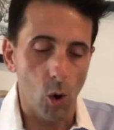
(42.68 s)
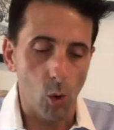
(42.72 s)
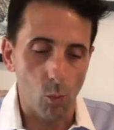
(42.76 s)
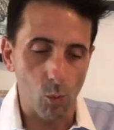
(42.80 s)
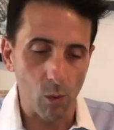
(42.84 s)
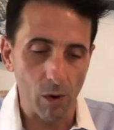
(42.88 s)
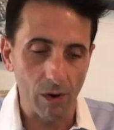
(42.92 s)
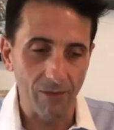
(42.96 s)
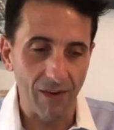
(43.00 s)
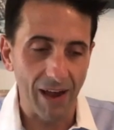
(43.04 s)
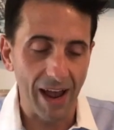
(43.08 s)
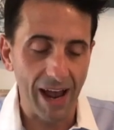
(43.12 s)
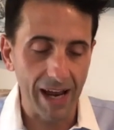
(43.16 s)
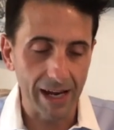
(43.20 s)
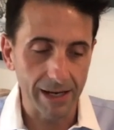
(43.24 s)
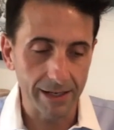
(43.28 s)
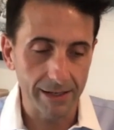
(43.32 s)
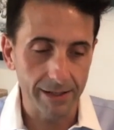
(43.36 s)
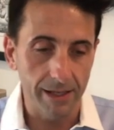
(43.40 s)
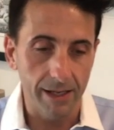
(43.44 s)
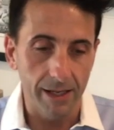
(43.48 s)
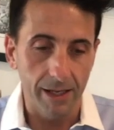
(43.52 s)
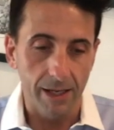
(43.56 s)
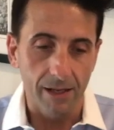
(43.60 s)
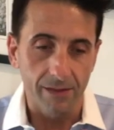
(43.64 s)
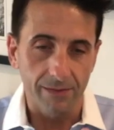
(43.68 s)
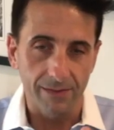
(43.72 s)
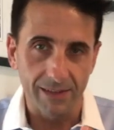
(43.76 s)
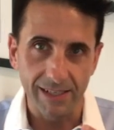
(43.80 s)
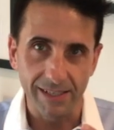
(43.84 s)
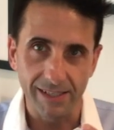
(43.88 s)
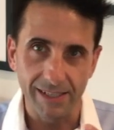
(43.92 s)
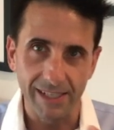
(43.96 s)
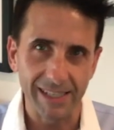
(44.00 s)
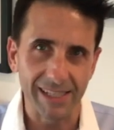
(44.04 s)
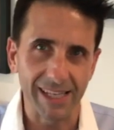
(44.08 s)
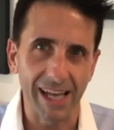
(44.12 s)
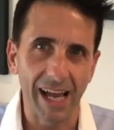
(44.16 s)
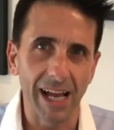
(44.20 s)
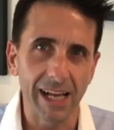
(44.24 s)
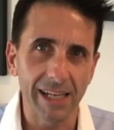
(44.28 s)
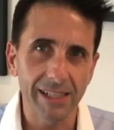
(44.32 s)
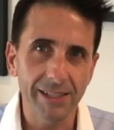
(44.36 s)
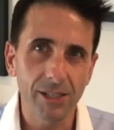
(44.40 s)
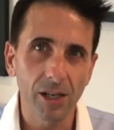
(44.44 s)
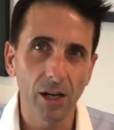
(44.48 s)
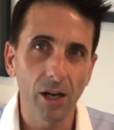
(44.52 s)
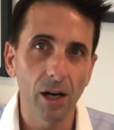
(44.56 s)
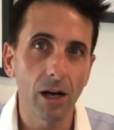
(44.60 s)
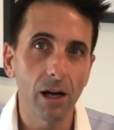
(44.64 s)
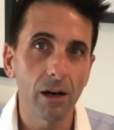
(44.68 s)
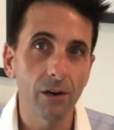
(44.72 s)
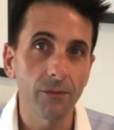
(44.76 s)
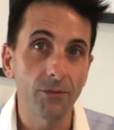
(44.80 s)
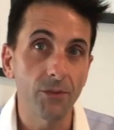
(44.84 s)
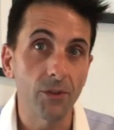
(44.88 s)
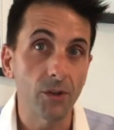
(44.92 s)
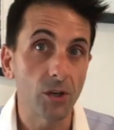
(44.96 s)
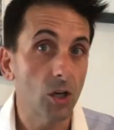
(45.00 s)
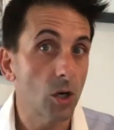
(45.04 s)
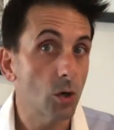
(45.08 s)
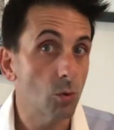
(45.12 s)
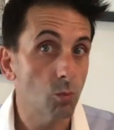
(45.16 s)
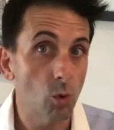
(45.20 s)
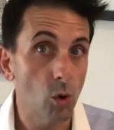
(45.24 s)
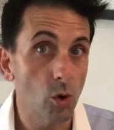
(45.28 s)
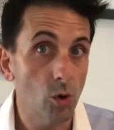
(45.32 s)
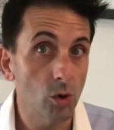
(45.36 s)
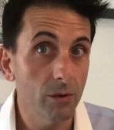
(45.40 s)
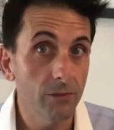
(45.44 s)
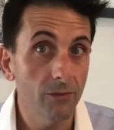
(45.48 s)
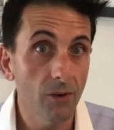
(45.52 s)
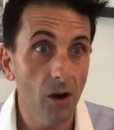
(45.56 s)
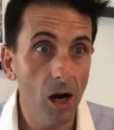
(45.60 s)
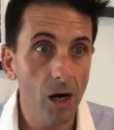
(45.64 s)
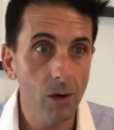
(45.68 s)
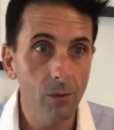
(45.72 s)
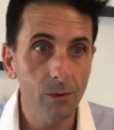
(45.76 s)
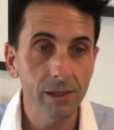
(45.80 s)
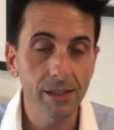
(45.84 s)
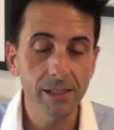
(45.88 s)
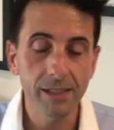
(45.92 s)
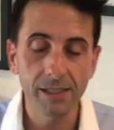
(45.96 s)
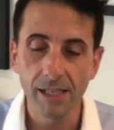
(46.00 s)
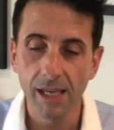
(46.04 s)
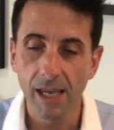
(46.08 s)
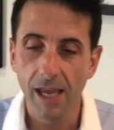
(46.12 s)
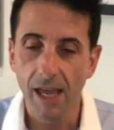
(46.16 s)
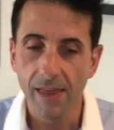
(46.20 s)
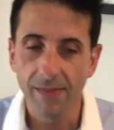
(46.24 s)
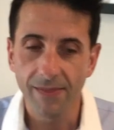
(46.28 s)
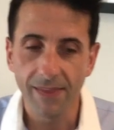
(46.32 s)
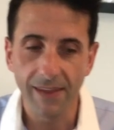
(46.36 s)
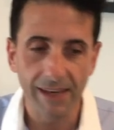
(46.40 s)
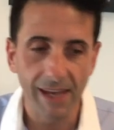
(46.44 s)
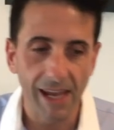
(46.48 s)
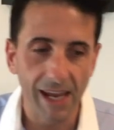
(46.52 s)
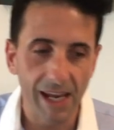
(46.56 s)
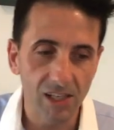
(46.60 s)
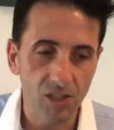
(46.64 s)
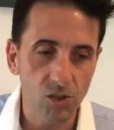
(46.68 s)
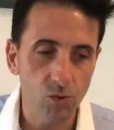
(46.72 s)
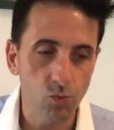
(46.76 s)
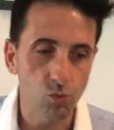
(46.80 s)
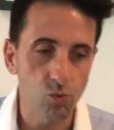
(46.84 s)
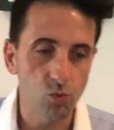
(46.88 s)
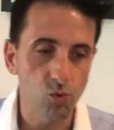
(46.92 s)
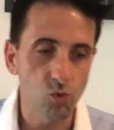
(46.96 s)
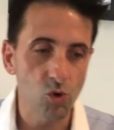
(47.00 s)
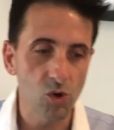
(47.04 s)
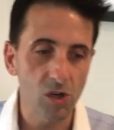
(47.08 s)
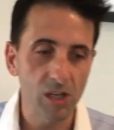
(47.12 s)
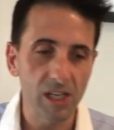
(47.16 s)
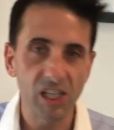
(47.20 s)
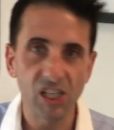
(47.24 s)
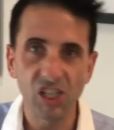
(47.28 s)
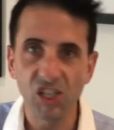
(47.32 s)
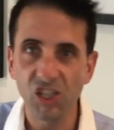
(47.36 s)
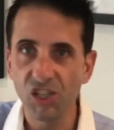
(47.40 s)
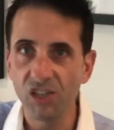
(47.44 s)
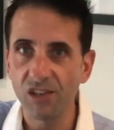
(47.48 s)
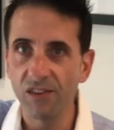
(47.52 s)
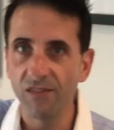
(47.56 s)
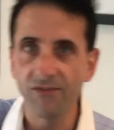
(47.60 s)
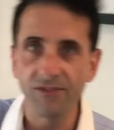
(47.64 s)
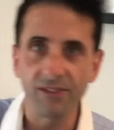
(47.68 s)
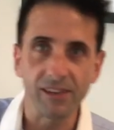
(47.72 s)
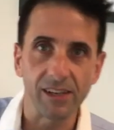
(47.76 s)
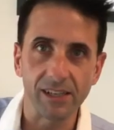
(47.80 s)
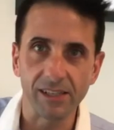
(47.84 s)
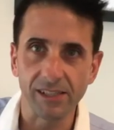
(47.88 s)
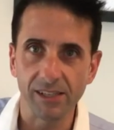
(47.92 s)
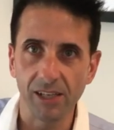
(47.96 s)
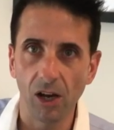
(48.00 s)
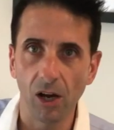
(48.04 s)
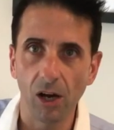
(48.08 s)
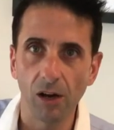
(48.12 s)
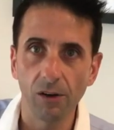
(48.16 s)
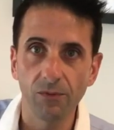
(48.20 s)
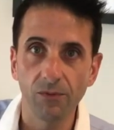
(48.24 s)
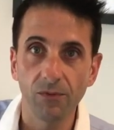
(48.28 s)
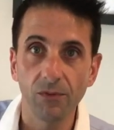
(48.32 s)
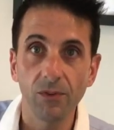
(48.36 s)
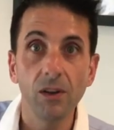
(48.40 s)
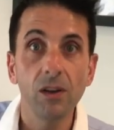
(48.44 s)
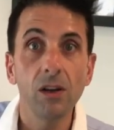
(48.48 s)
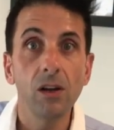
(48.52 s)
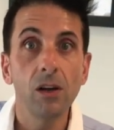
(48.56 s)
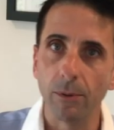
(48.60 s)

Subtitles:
we've had this disaster of the coronavirus that has really shifted us off.